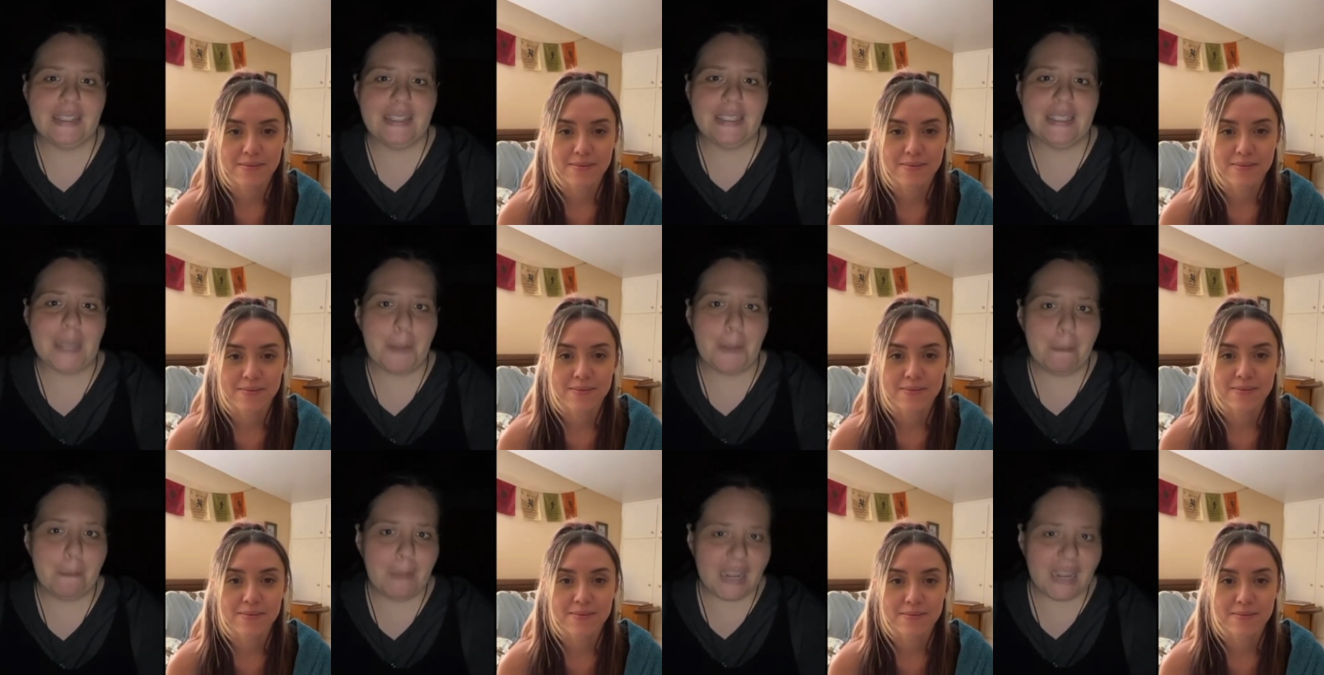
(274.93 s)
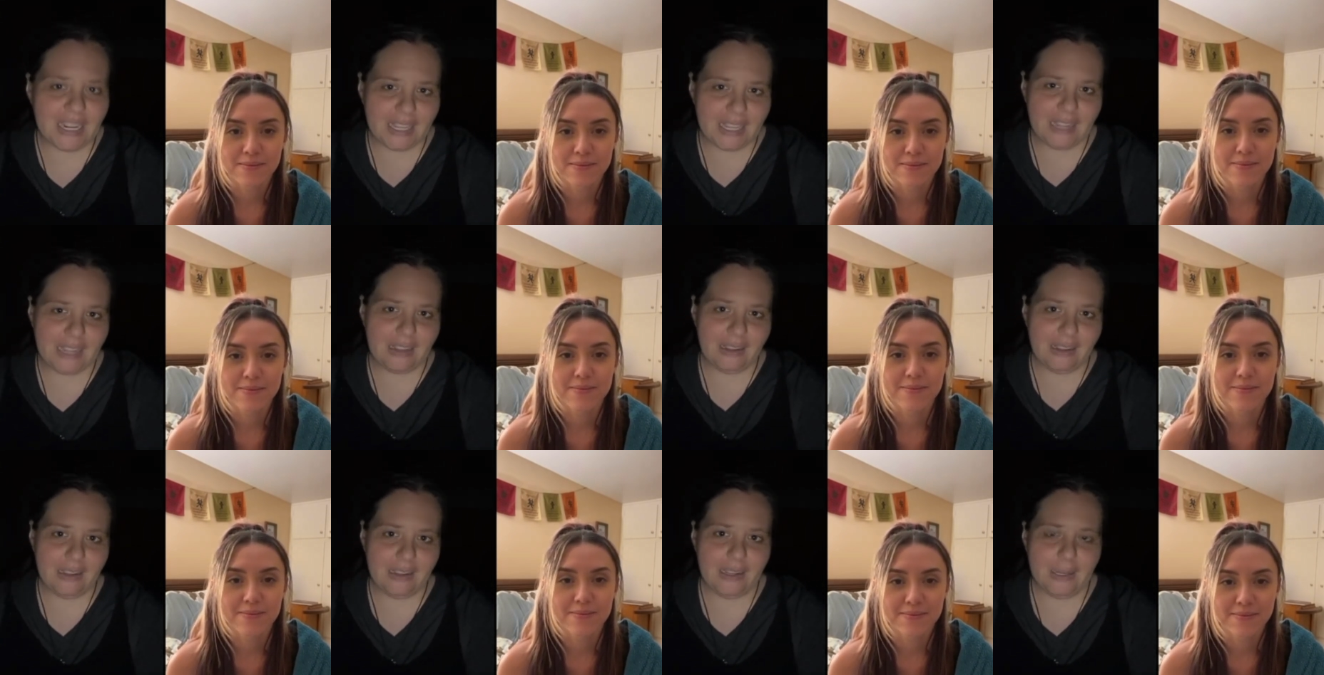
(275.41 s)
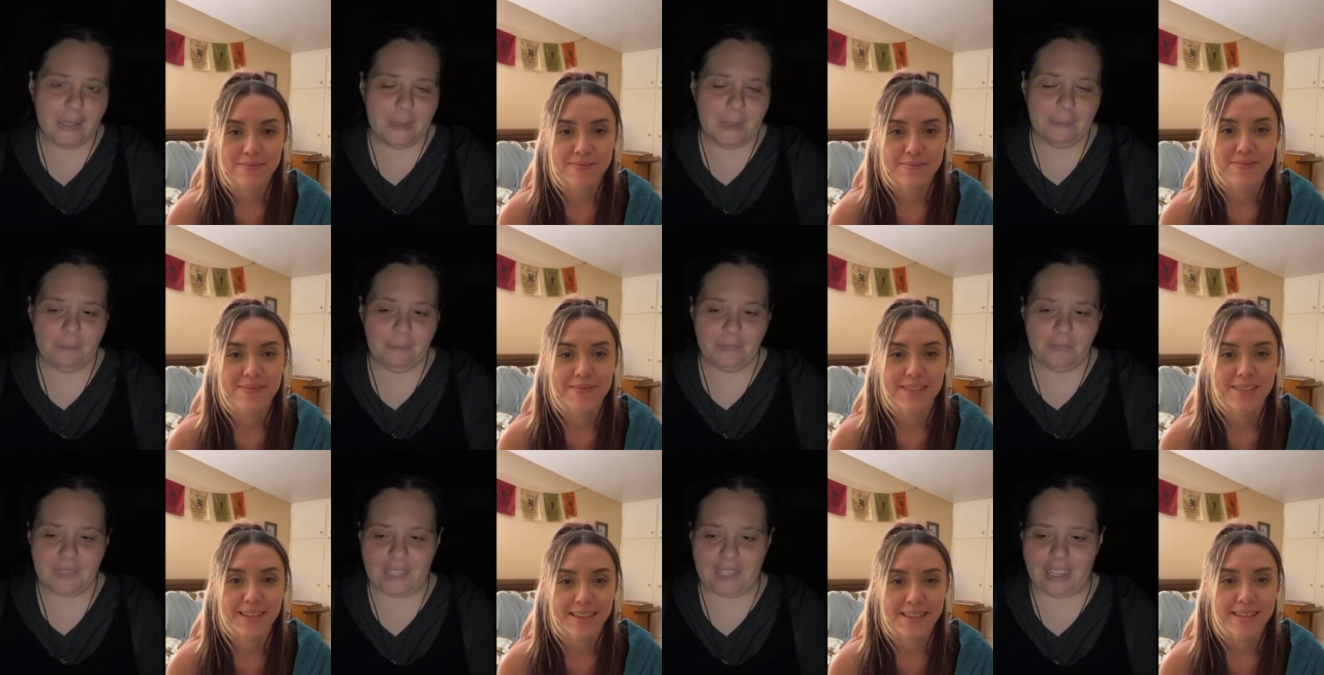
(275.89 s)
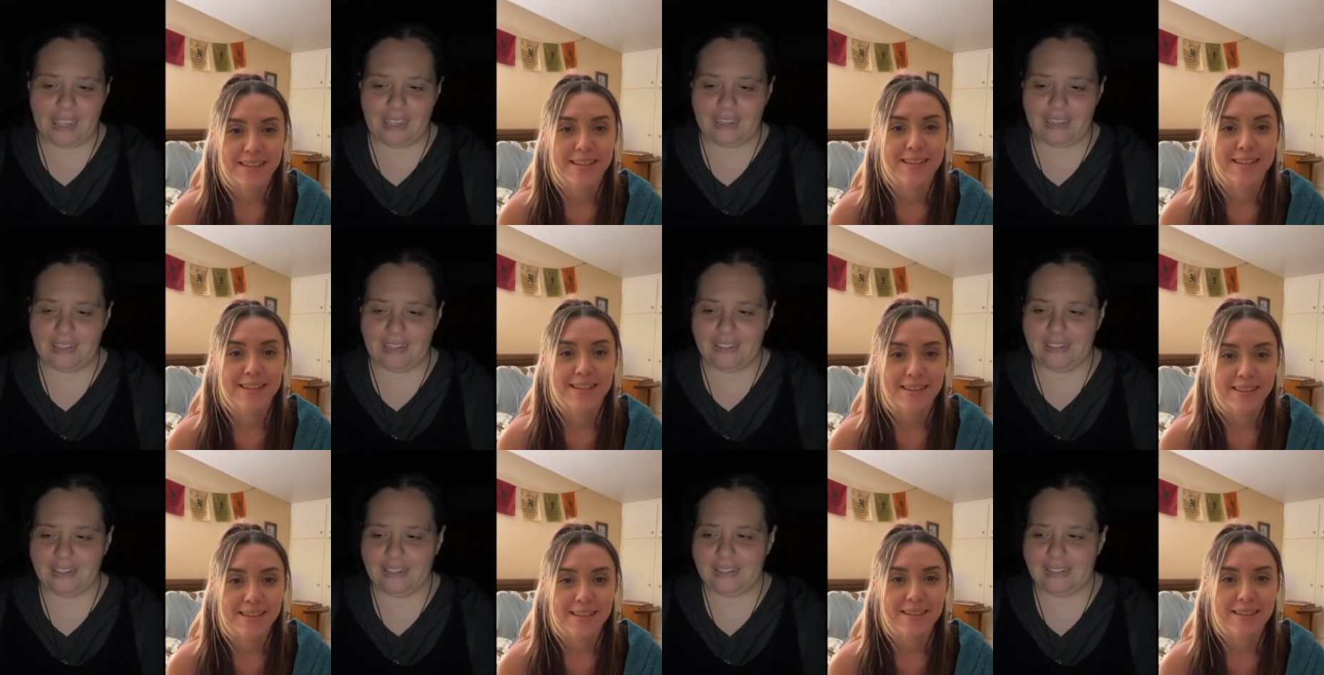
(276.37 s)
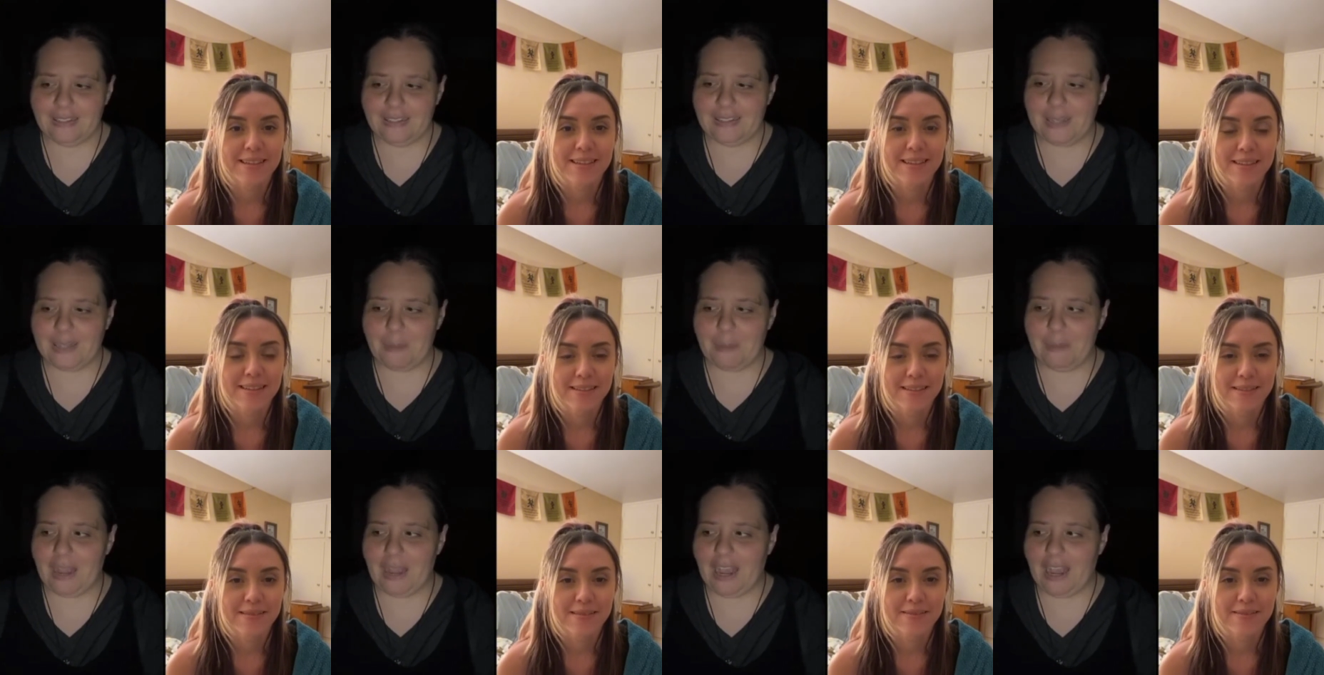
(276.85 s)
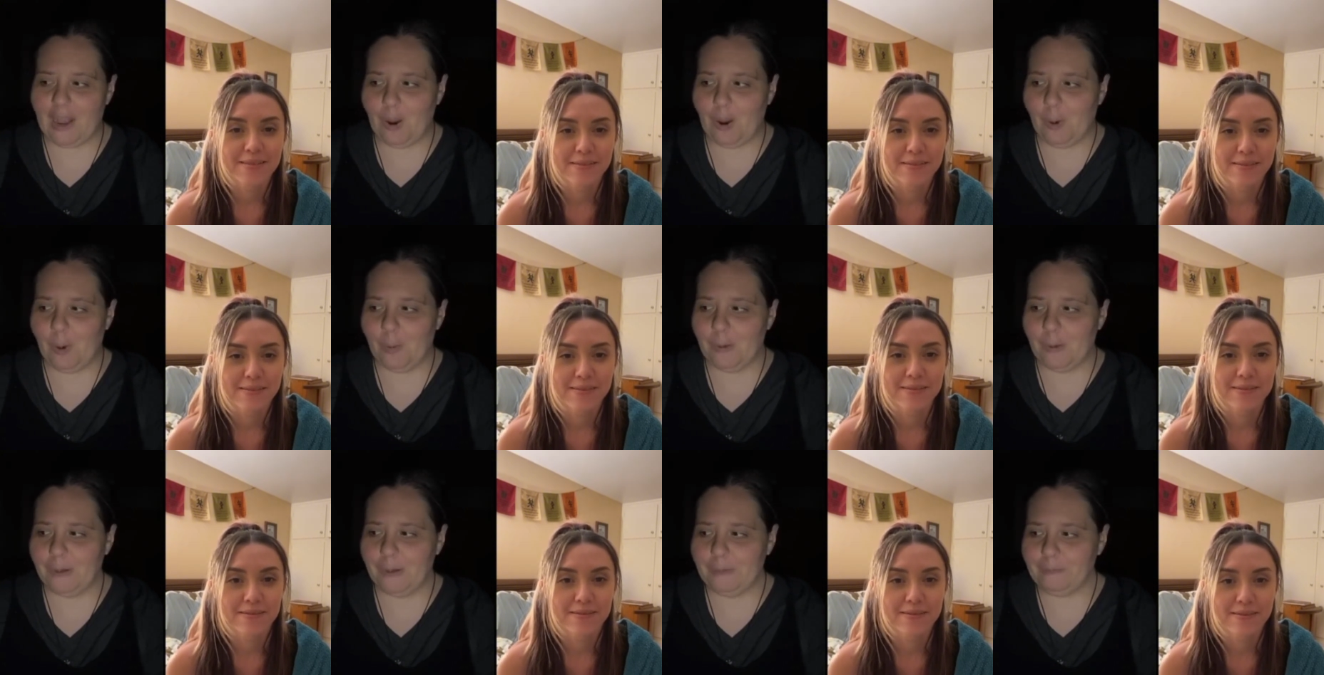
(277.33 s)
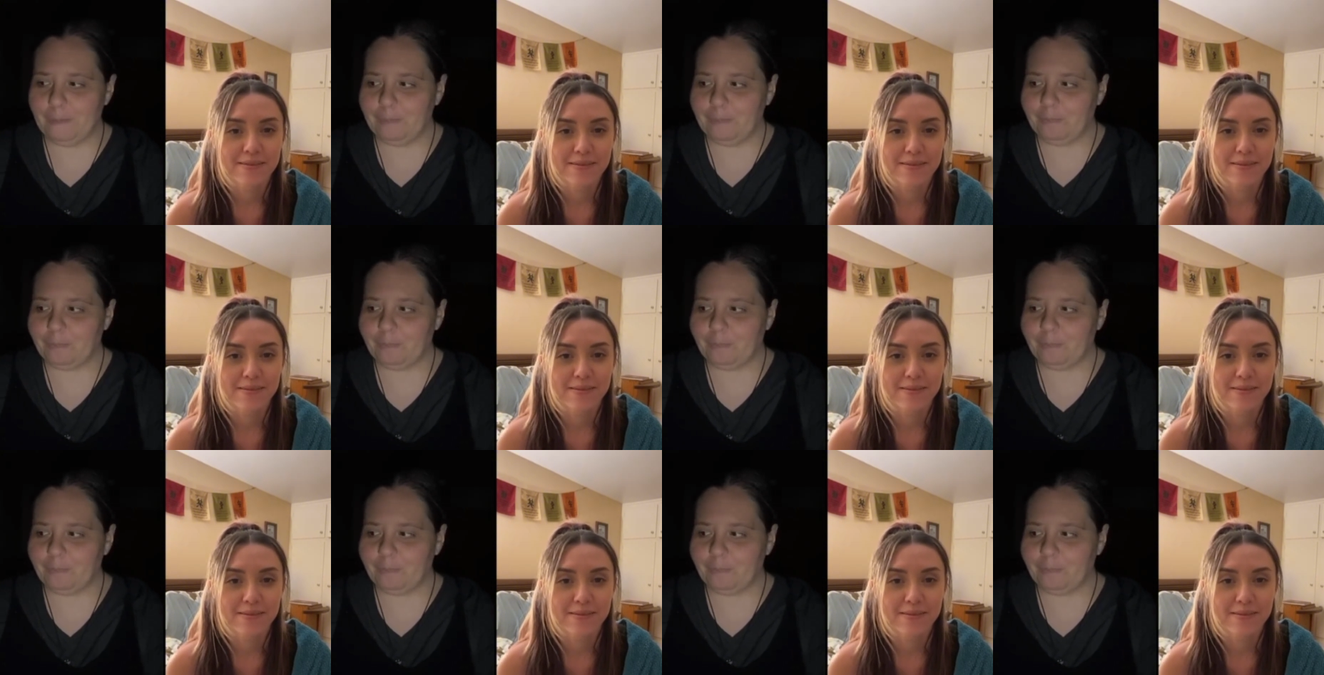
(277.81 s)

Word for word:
Speaker 1: somebody and somehow